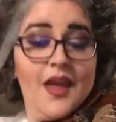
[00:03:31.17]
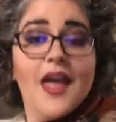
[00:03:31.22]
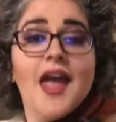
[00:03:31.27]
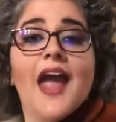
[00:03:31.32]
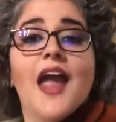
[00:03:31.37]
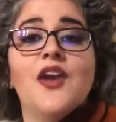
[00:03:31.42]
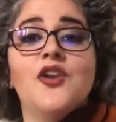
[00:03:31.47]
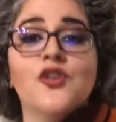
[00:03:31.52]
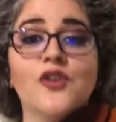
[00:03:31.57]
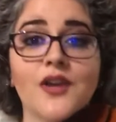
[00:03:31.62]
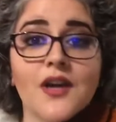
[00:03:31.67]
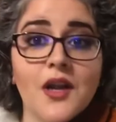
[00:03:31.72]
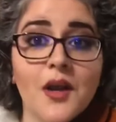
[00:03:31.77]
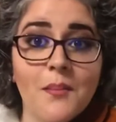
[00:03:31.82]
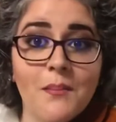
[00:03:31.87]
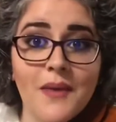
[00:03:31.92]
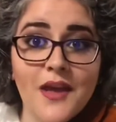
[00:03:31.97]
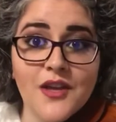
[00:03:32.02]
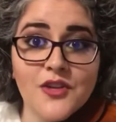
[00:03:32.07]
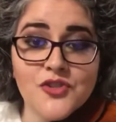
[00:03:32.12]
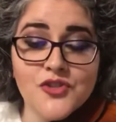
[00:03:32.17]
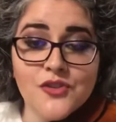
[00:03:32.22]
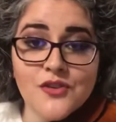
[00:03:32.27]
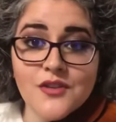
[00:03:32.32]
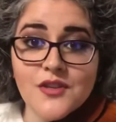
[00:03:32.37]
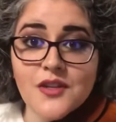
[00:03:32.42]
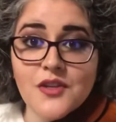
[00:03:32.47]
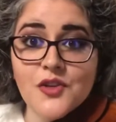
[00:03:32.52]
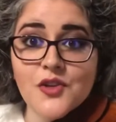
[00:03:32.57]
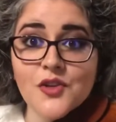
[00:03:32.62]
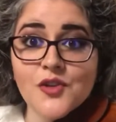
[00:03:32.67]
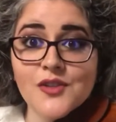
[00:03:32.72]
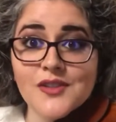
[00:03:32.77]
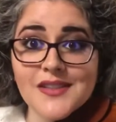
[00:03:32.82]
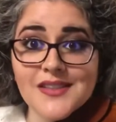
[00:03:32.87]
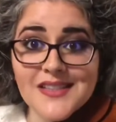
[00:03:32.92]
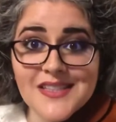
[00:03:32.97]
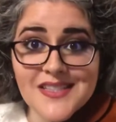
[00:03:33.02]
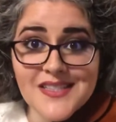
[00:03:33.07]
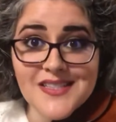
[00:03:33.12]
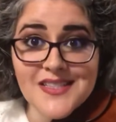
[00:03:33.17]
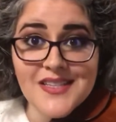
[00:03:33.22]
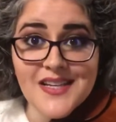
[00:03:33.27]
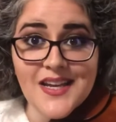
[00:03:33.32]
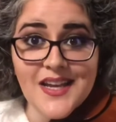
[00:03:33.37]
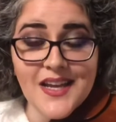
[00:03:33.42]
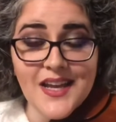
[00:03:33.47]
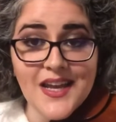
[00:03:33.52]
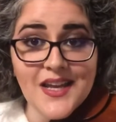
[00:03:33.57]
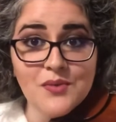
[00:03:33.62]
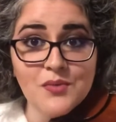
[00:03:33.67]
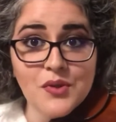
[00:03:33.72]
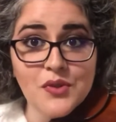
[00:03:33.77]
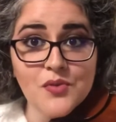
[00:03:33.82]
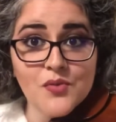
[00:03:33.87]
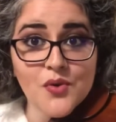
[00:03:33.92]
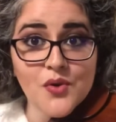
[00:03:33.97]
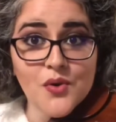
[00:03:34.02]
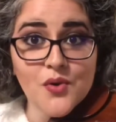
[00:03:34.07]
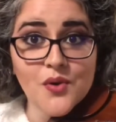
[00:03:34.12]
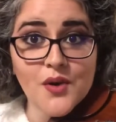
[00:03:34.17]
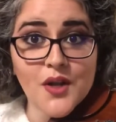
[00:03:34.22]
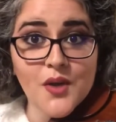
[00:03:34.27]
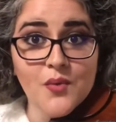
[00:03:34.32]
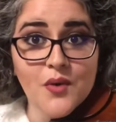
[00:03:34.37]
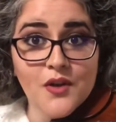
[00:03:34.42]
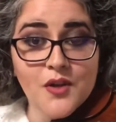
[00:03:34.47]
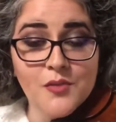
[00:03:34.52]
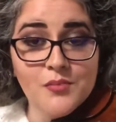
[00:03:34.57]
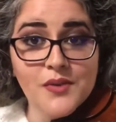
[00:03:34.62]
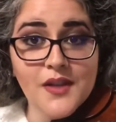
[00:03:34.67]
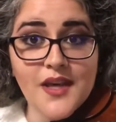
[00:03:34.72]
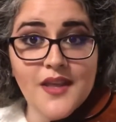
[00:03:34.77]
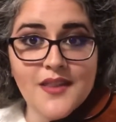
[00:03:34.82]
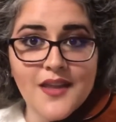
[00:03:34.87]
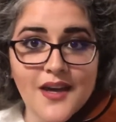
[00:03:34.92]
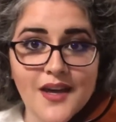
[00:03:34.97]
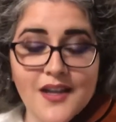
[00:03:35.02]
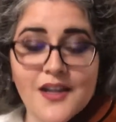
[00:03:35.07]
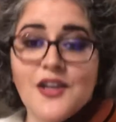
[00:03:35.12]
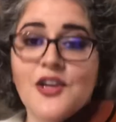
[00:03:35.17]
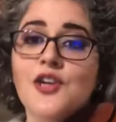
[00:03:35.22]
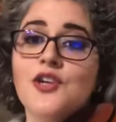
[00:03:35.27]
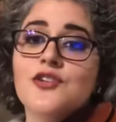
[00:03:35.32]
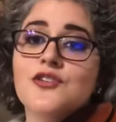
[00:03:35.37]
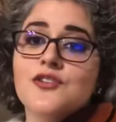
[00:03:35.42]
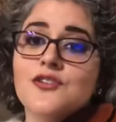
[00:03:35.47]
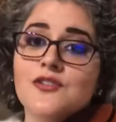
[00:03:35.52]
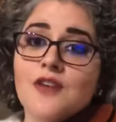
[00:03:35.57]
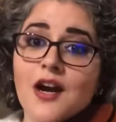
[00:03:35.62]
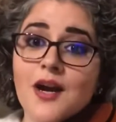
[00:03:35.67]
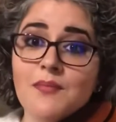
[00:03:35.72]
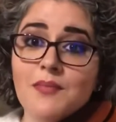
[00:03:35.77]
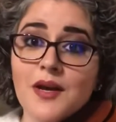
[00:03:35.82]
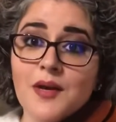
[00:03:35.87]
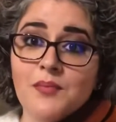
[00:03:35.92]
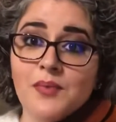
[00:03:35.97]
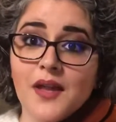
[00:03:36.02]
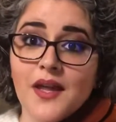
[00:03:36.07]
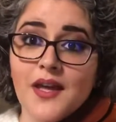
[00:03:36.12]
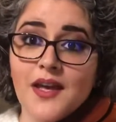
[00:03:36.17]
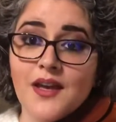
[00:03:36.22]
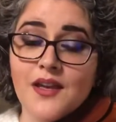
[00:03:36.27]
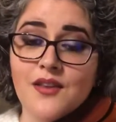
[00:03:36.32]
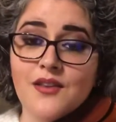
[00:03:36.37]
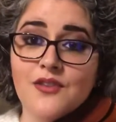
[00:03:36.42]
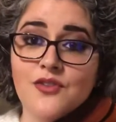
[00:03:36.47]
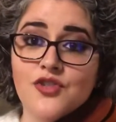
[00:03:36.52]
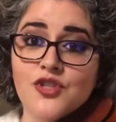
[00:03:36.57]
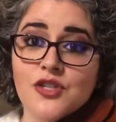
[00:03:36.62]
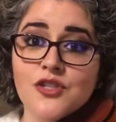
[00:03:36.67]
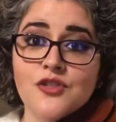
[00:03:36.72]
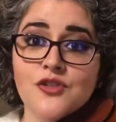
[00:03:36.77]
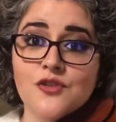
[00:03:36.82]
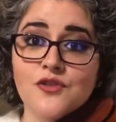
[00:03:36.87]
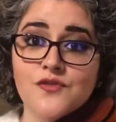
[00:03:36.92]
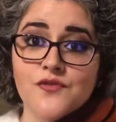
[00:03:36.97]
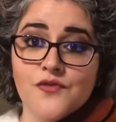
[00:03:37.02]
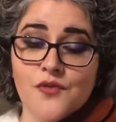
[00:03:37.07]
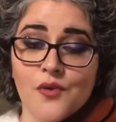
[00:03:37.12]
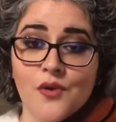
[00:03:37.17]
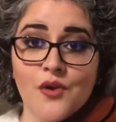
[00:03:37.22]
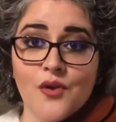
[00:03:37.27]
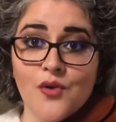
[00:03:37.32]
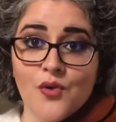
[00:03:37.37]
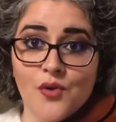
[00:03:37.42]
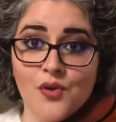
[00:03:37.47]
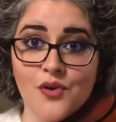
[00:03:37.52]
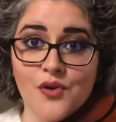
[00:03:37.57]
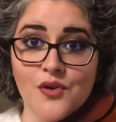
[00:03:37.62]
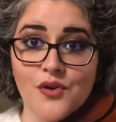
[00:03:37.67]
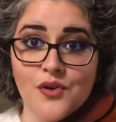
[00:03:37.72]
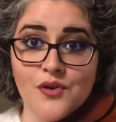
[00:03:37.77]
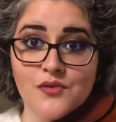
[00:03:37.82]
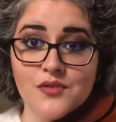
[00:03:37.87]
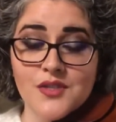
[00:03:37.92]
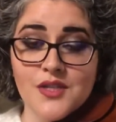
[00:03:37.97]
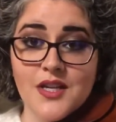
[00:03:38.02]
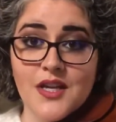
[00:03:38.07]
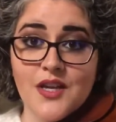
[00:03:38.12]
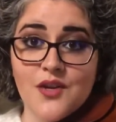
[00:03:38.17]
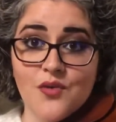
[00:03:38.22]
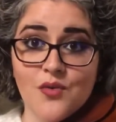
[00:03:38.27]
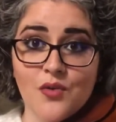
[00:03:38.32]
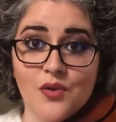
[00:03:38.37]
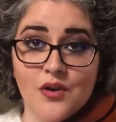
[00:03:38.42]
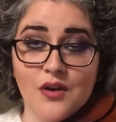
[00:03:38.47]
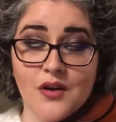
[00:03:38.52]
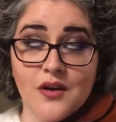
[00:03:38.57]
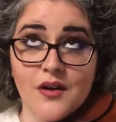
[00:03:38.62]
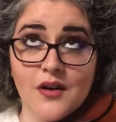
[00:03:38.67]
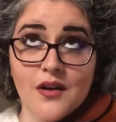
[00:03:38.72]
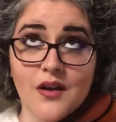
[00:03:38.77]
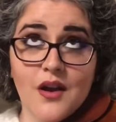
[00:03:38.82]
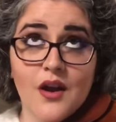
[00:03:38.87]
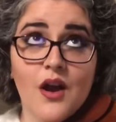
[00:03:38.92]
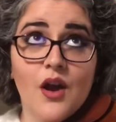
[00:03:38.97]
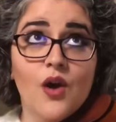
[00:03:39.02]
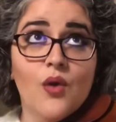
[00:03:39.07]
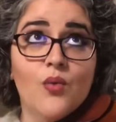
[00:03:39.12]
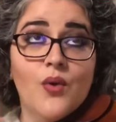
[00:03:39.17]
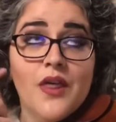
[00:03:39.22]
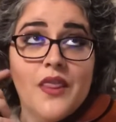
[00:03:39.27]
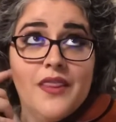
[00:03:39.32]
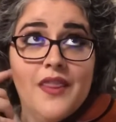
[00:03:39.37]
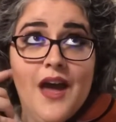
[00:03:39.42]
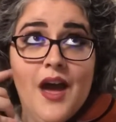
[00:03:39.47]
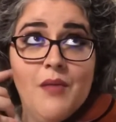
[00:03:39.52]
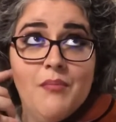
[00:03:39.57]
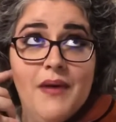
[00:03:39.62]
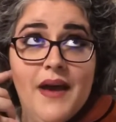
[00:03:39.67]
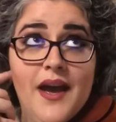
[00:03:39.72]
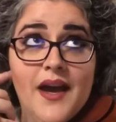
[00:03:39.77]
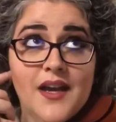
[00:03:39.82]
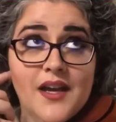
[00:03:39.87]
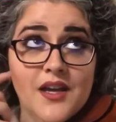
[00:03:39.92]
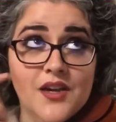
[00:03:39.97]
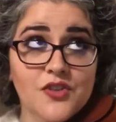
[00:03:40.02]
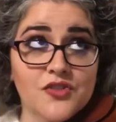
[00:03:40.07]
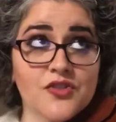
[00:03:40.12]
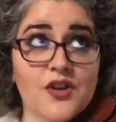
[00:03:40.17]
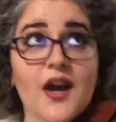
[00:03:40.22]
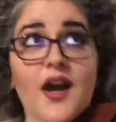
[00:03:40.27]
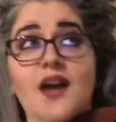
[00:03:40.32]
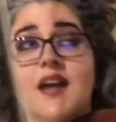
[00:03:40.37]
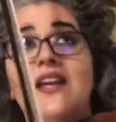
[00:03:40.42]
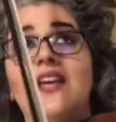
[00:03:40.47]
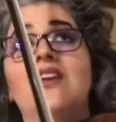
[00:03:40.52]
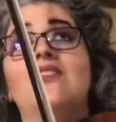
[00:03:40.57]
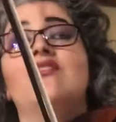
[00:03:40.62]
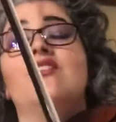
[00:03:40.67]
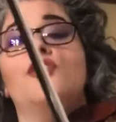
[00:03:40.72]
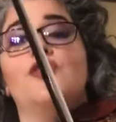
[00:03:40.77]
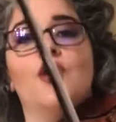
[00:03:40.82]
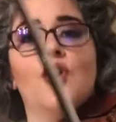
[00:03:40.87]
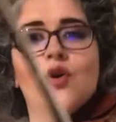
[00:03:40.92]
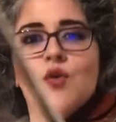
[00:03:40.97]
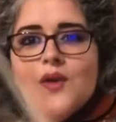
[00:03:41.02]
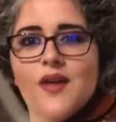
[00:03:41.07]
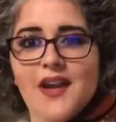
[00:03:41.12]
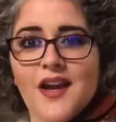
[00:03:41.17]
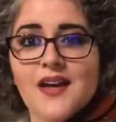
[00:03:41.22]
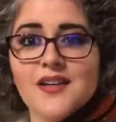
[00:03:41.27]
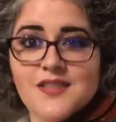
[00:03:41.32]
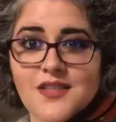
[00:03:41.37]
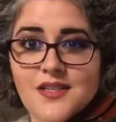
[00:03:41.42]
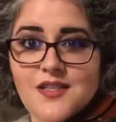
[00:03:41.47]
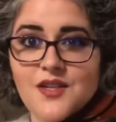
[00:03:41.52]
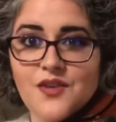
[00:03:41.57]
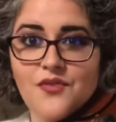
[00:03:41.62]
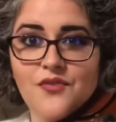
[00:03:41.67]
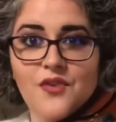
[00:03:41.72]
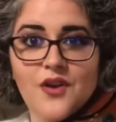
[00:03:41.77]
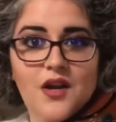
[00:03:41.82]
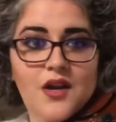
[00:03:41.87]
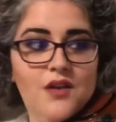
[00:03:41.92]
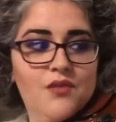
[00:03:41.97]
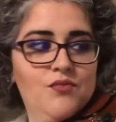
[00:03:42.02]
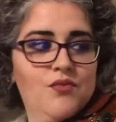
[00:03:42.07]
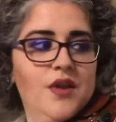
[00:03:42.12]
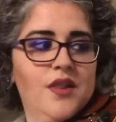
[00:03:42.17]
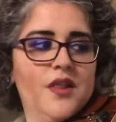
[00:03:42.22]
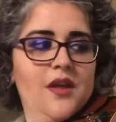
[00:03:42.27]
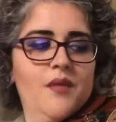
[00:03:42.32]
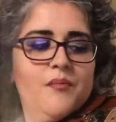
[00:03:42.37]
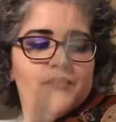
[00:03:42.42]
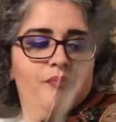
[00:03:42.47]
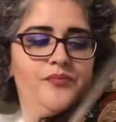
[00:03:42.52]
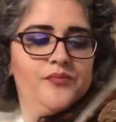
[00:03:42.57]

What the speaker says: And you're going to make sure that you're listening in with the recording while you play that. Start by playing just those 4 quarter notes in order with that backing track, even though it has a different rhythm.